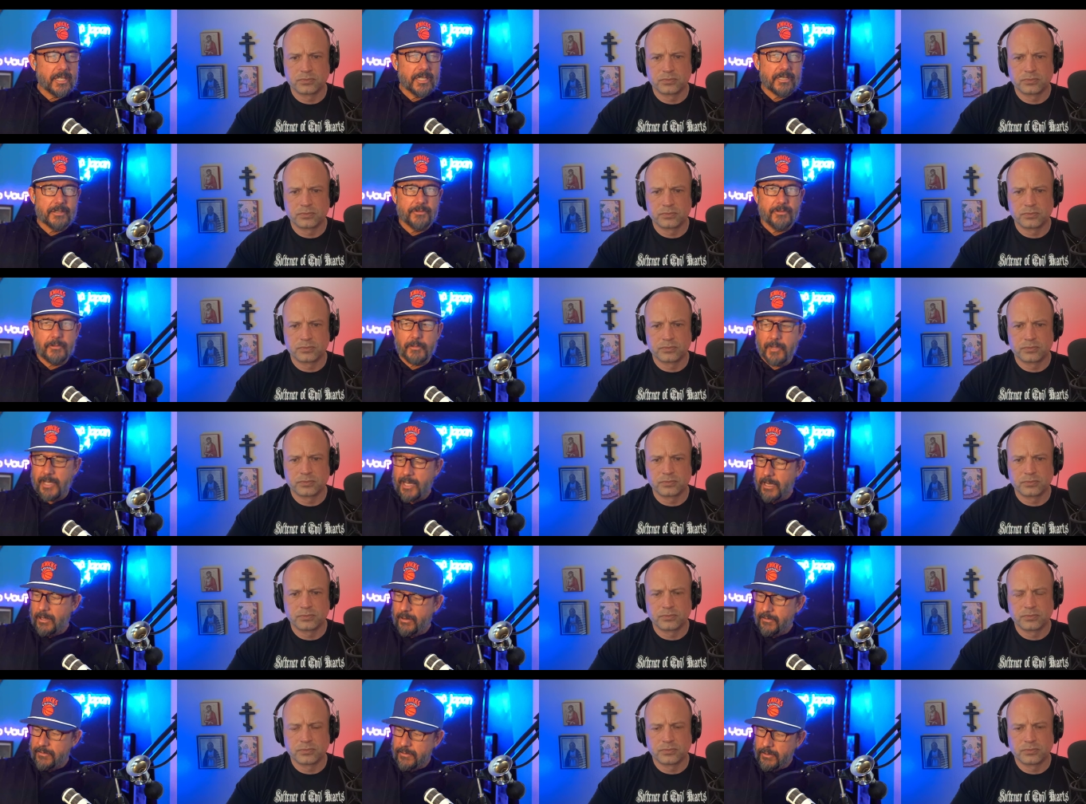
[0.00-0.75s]
Speaker 1: guys from
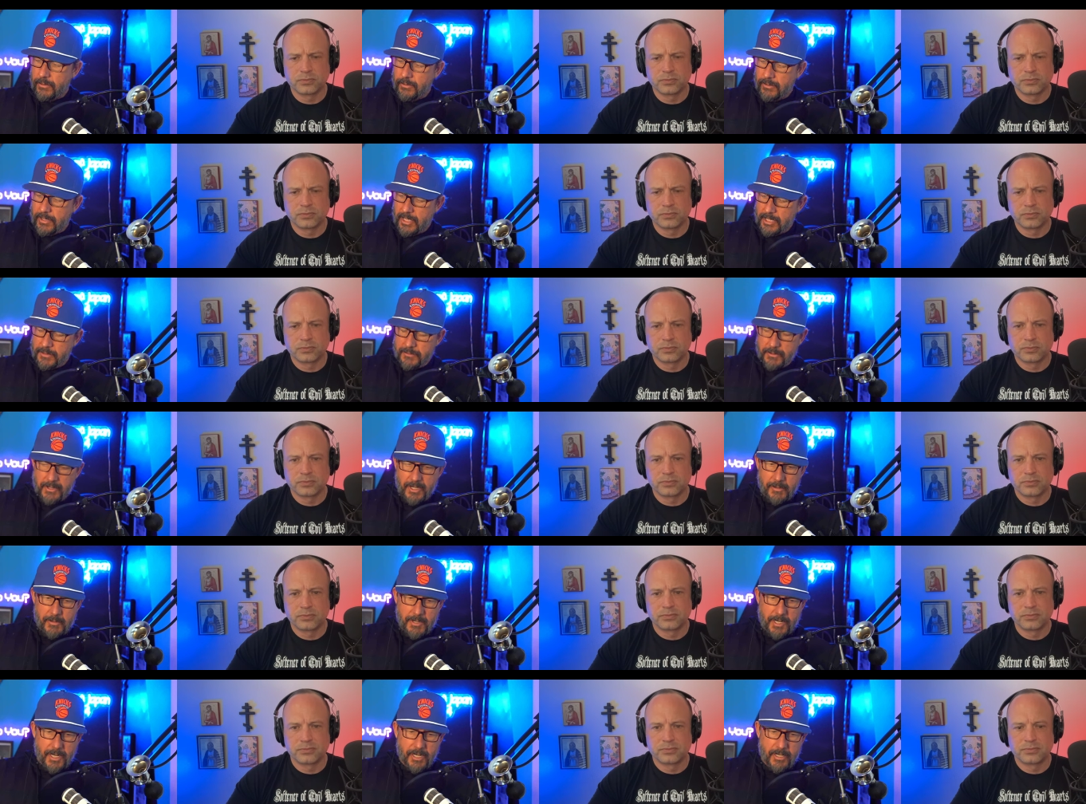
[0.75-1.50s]
Counterflow. Thanks
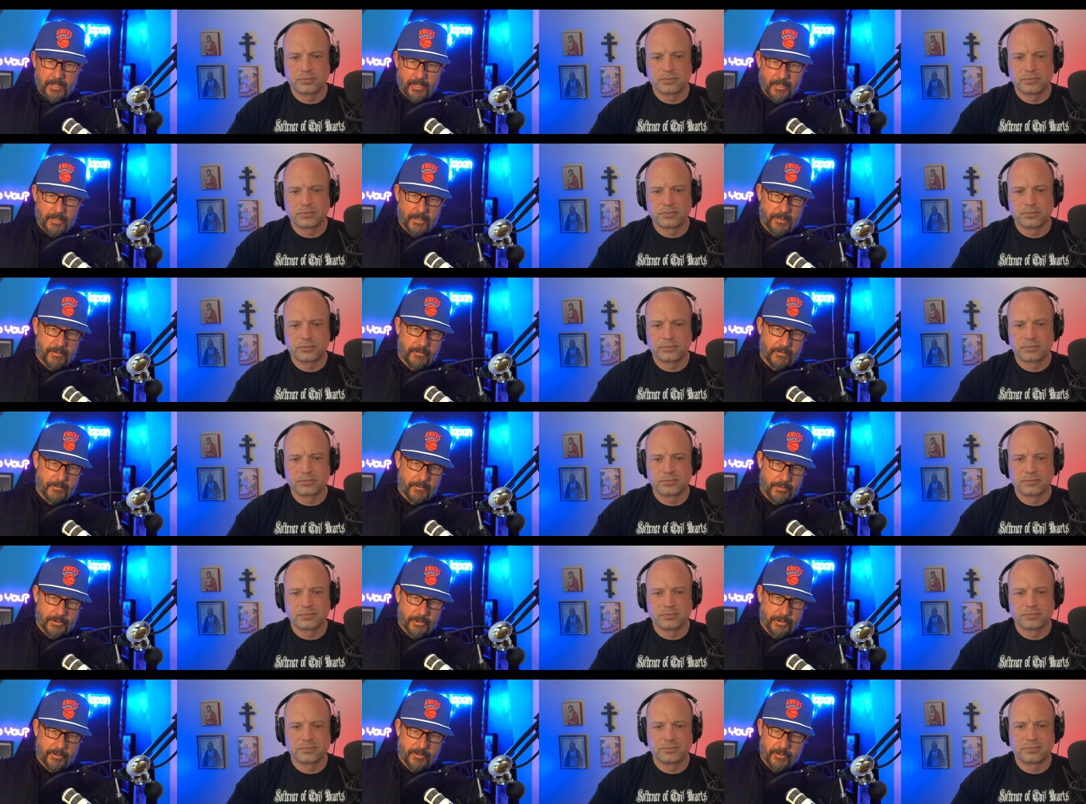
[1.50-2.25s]
for coming on.
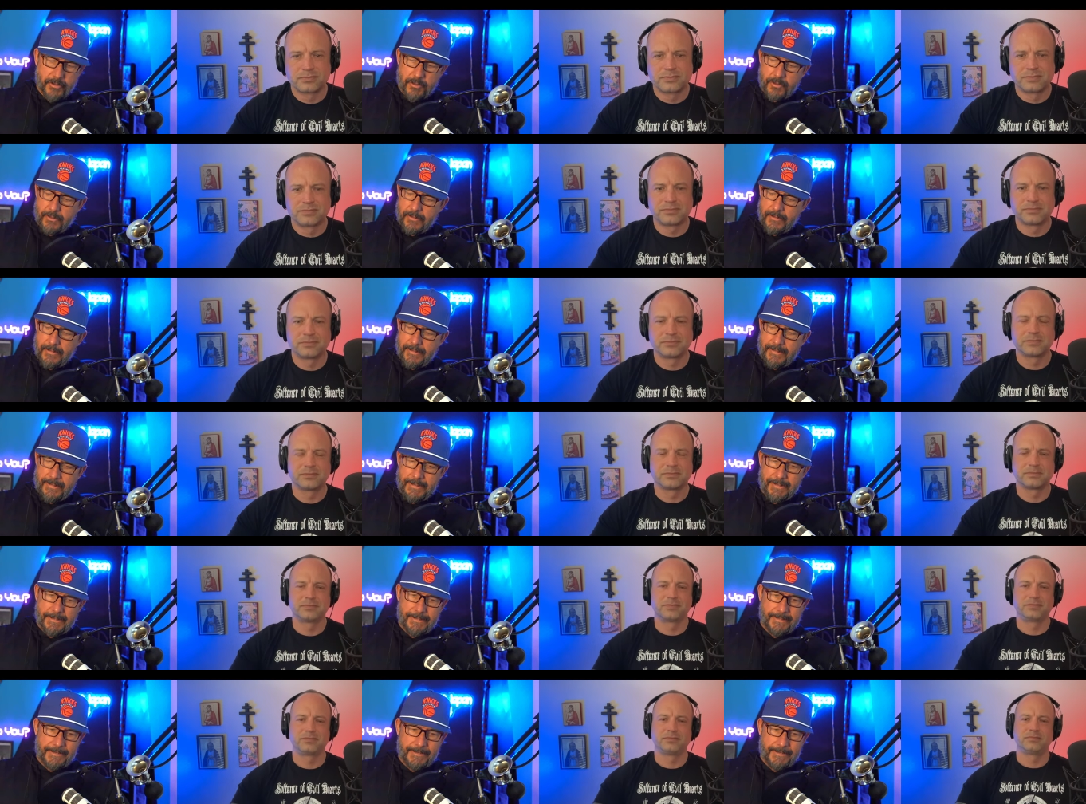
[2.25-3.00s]
Beautiful.
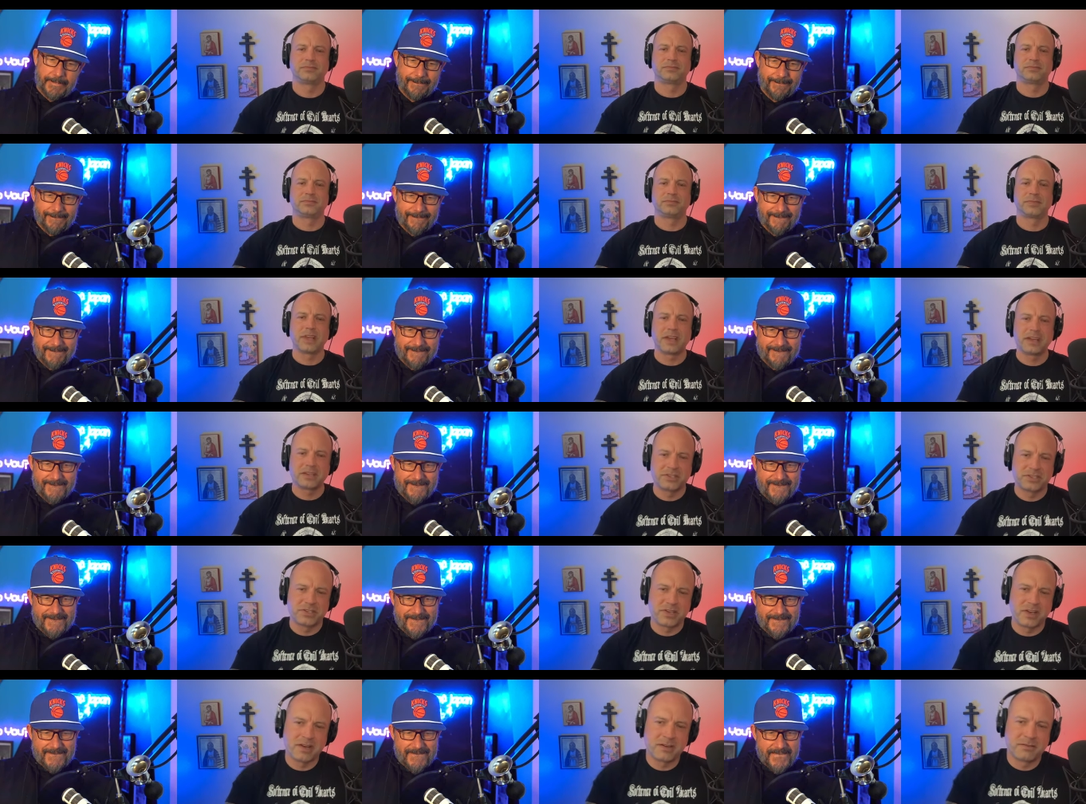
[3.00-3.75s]

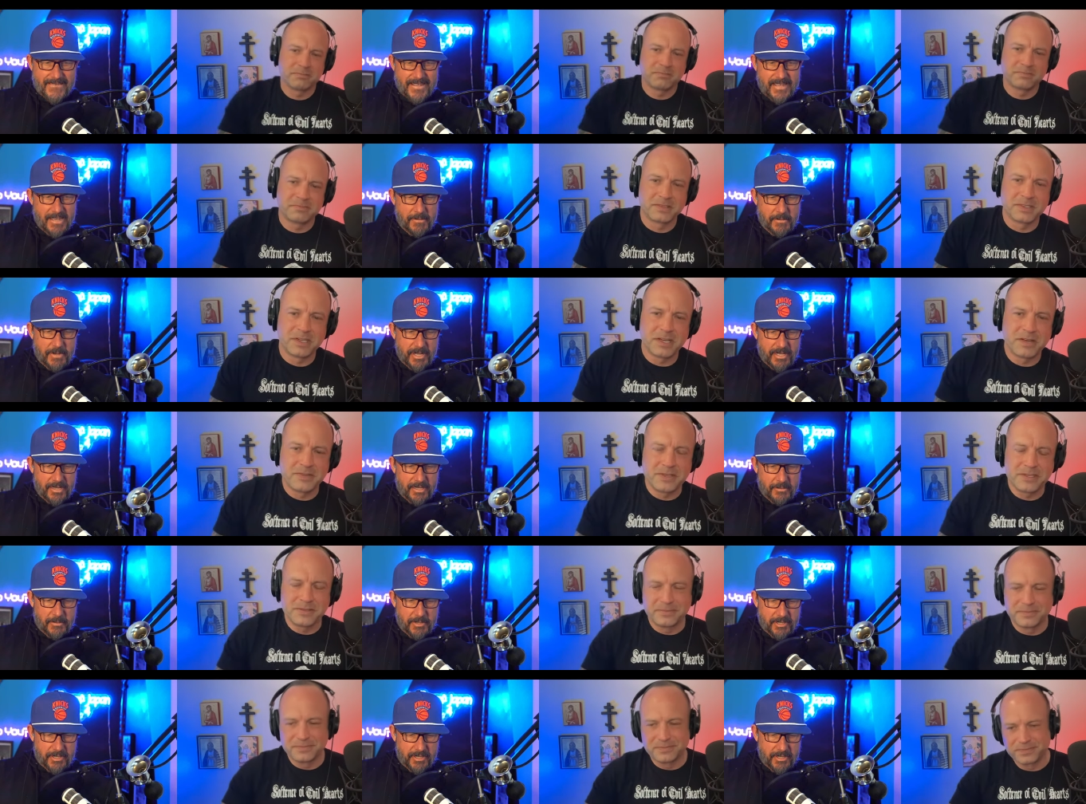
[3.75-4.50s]
Speaker 2: Thanks, John. I
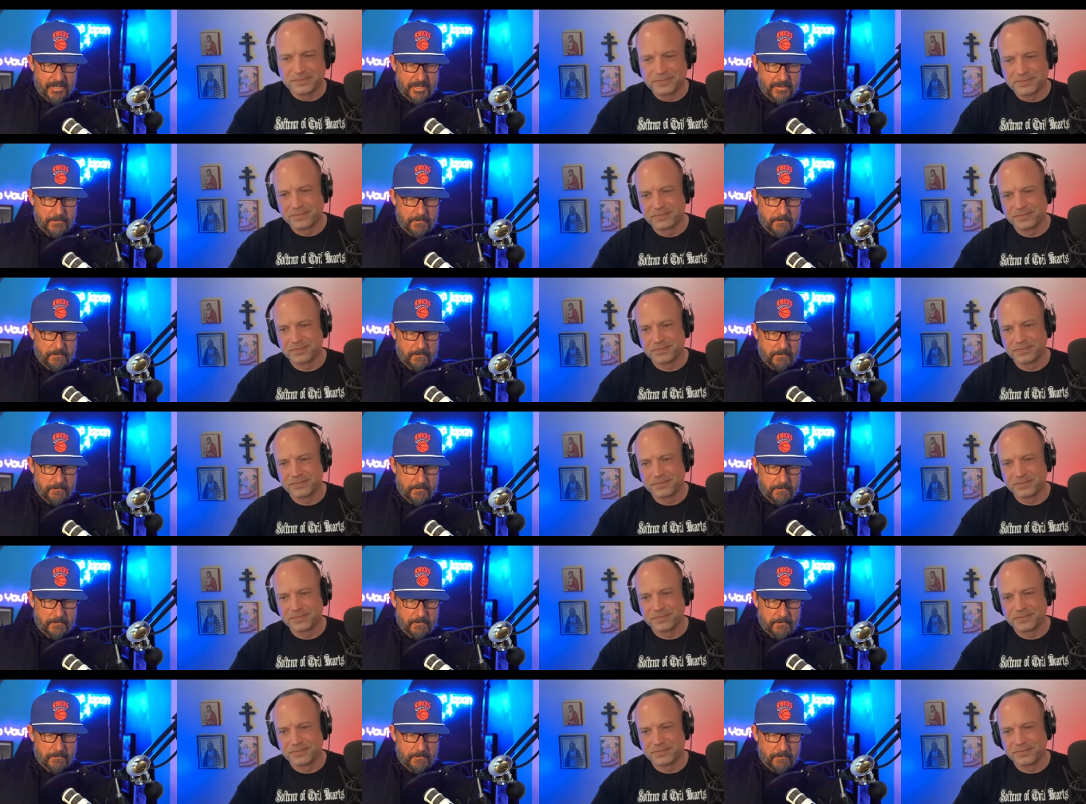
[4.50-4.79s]
love it.